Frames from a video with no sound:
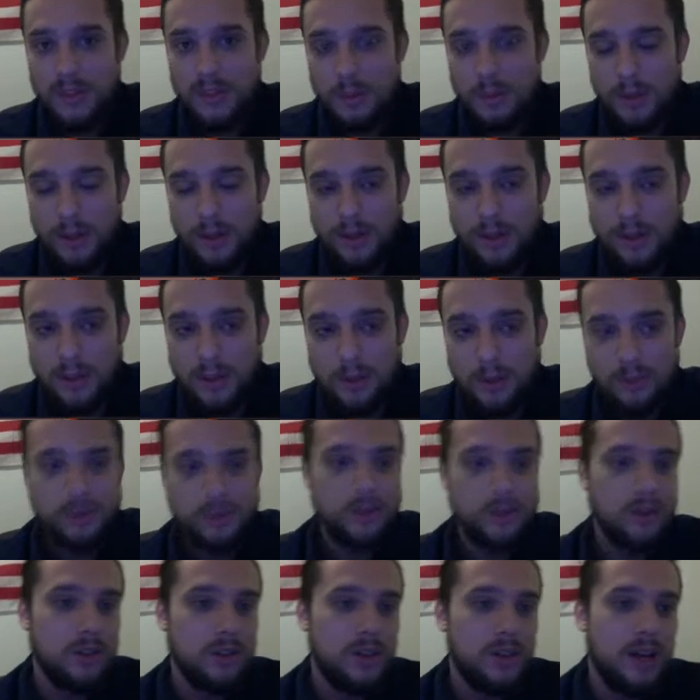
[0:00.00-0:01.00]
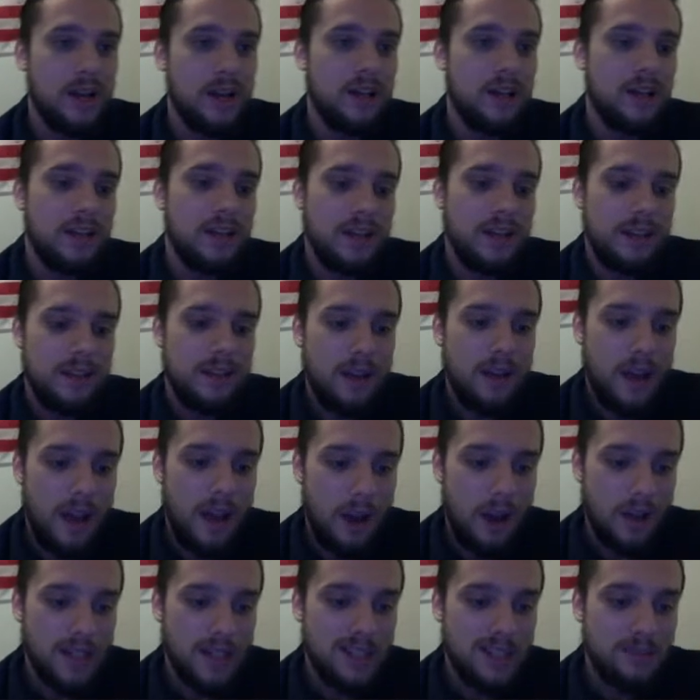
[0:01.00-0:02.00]
else owns it or not,
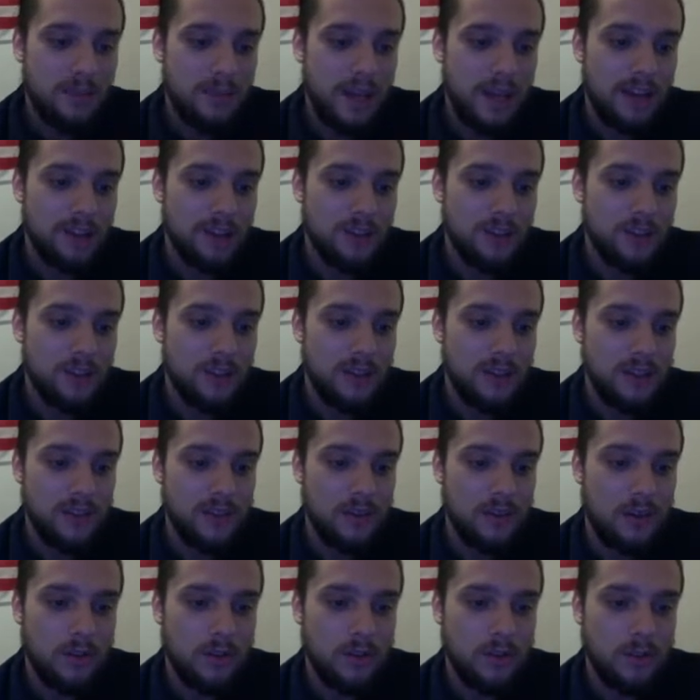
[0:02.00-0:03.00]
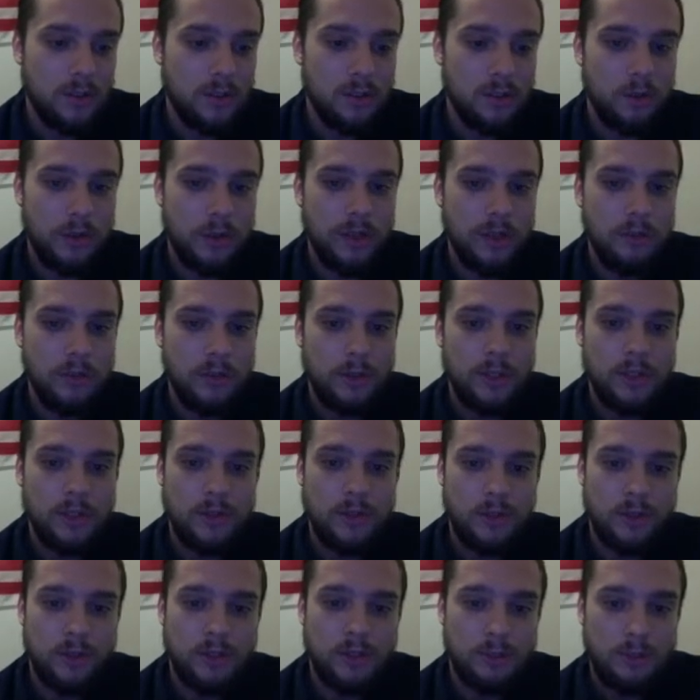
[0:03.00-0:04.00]
Unsplash is also a great
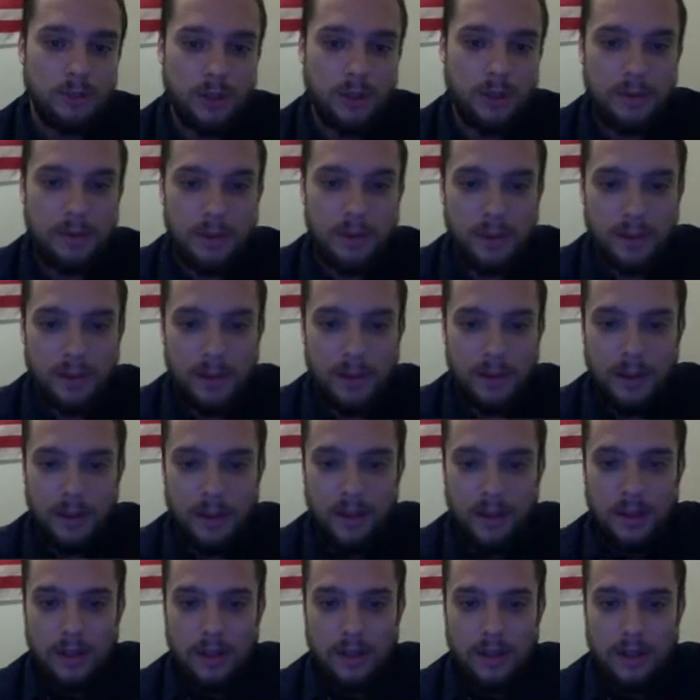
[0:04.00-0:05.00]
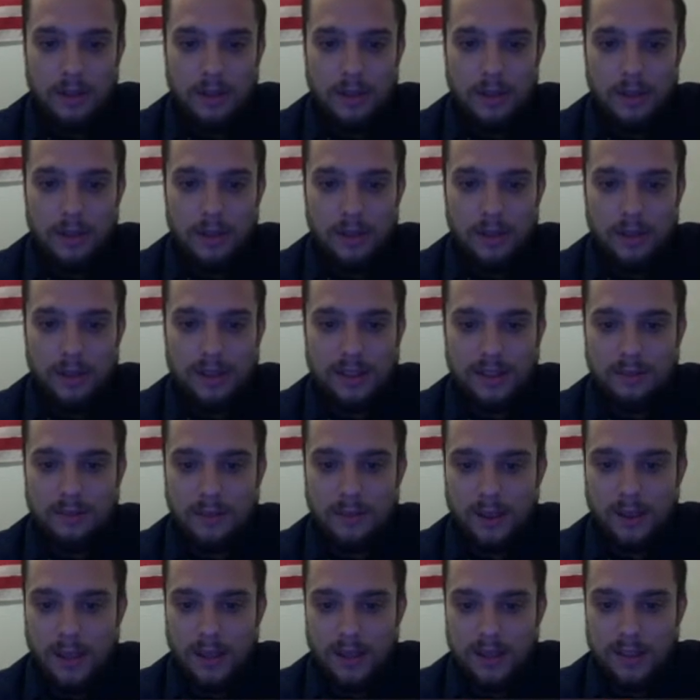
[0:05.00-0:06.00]
resource. But let's
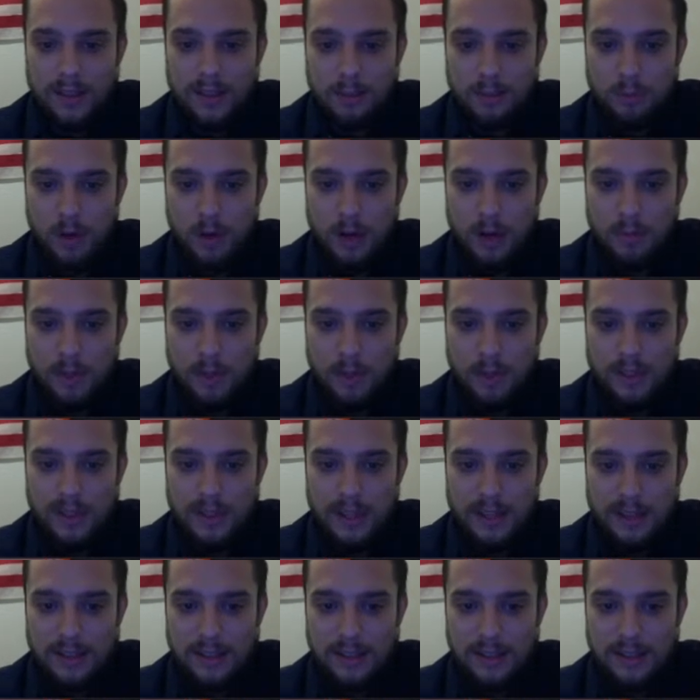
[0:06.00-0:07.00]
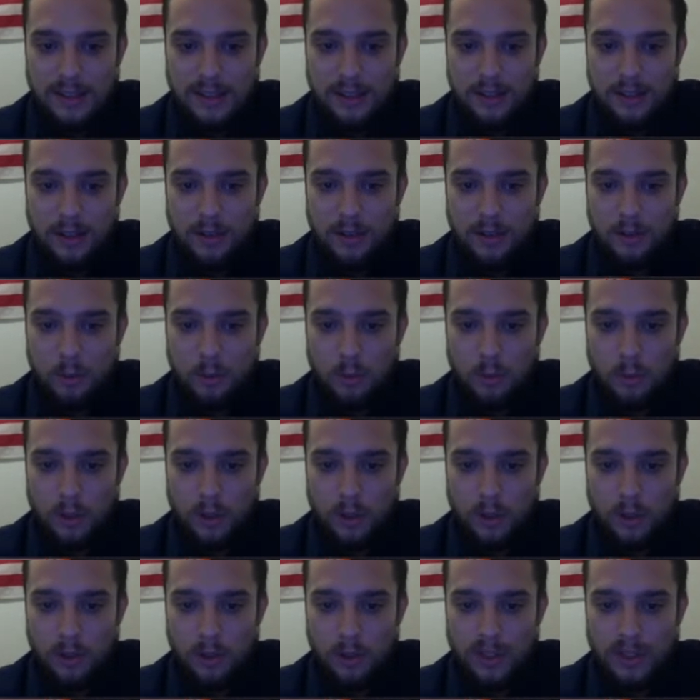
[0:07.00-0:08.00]
fill out this primary text here. We're going
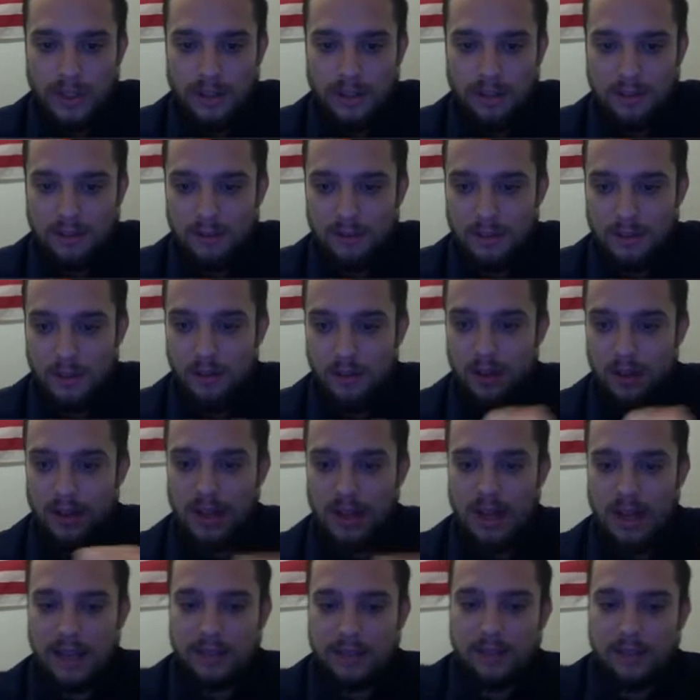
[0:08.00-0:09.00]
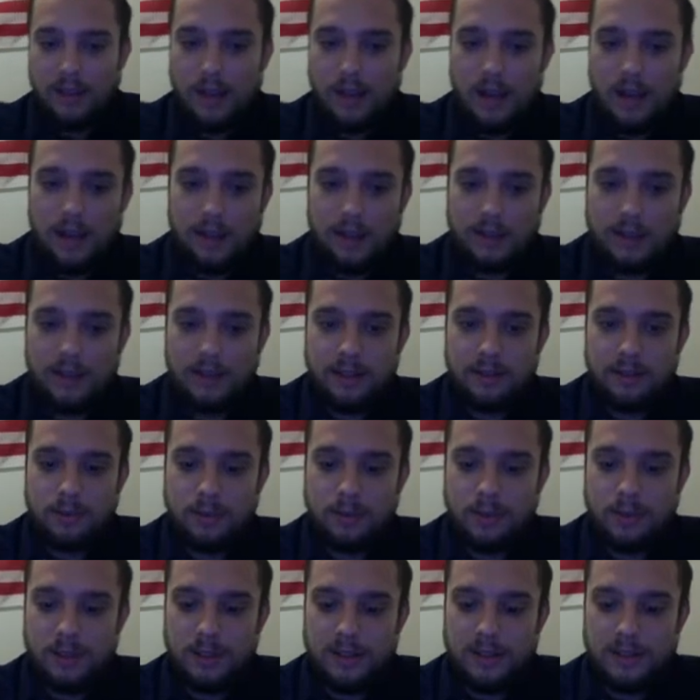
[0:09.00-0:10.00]
to go down and fill out a headline. We're
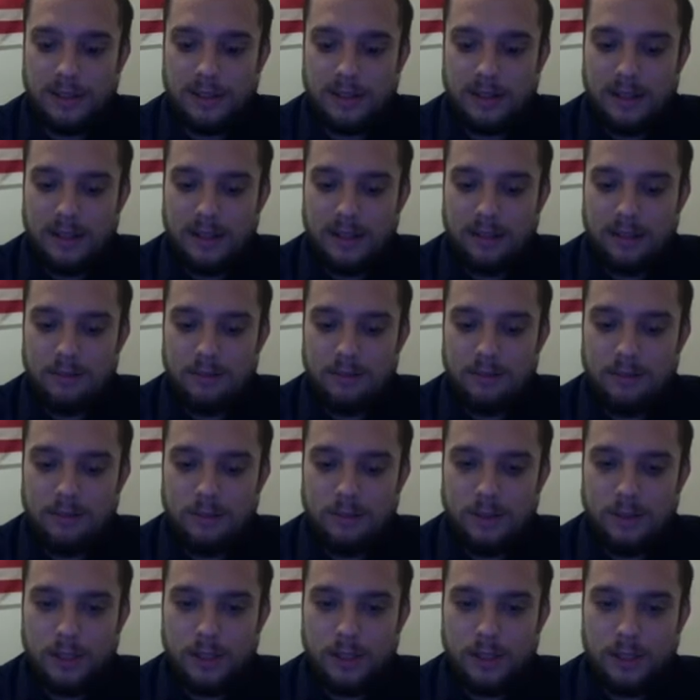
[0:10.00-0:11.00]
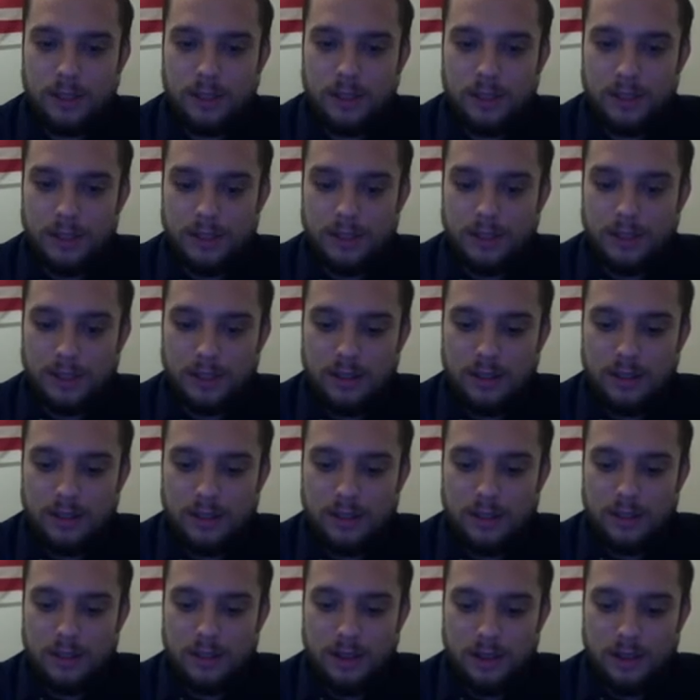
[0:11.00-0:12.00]
going to say free
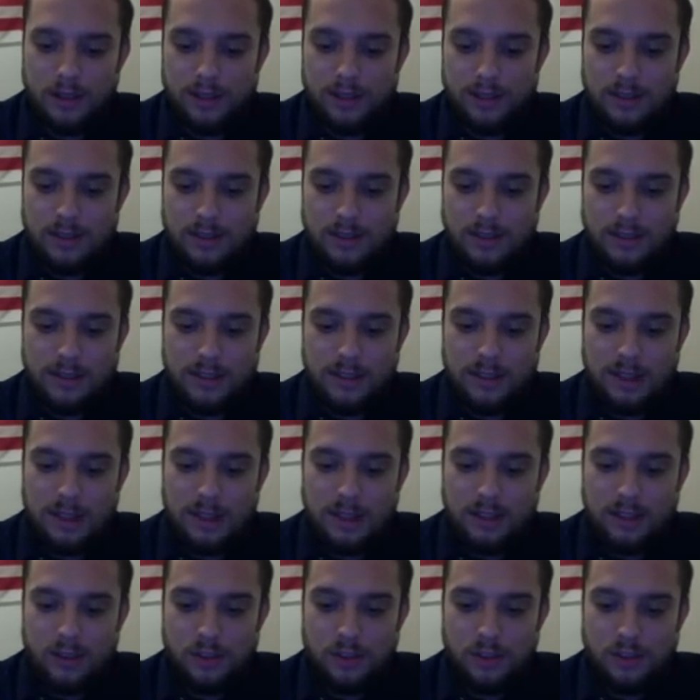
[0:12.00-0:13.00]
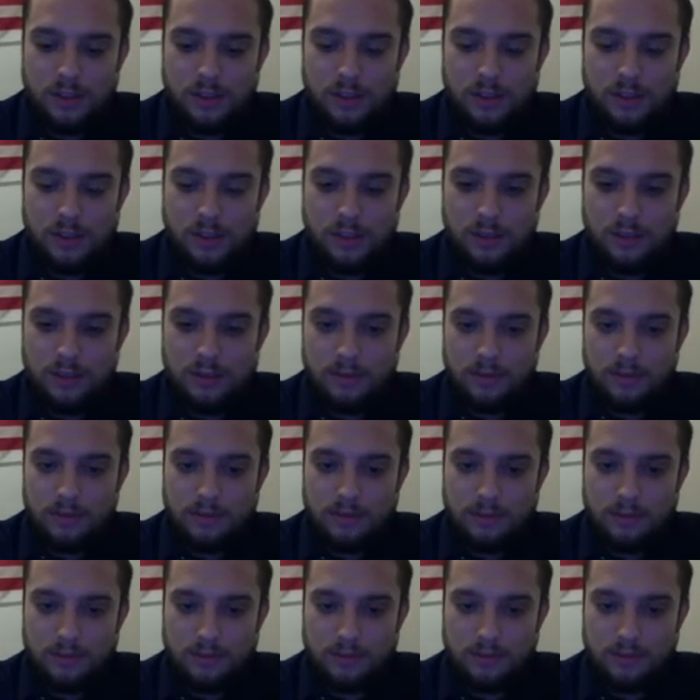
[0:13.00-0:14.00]
consultation
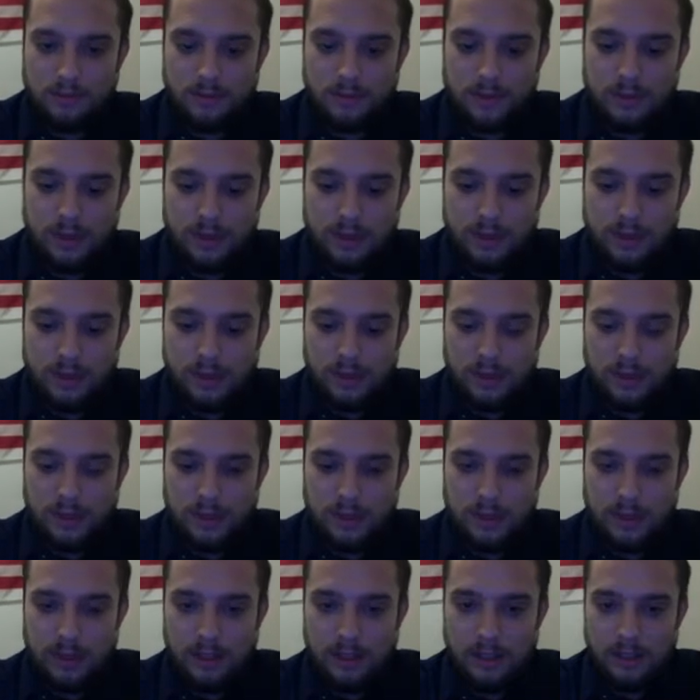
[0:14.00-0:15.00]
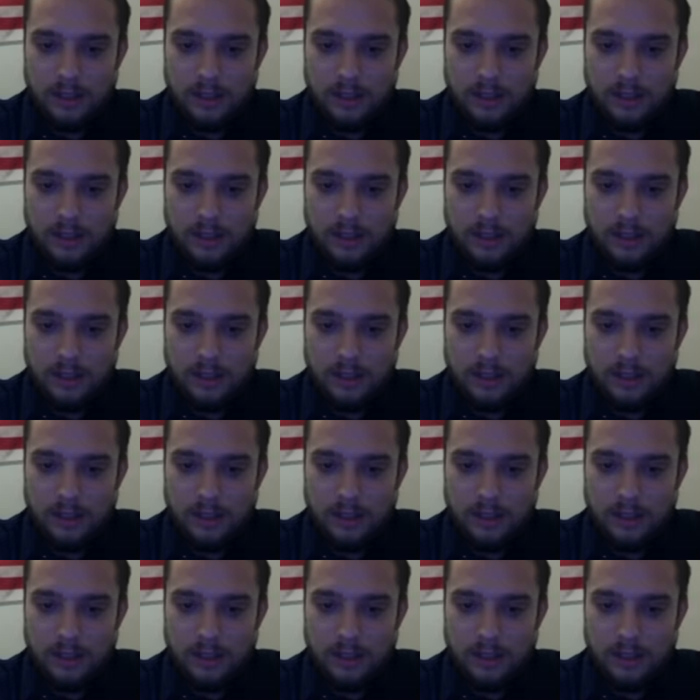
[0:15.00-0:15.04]
here.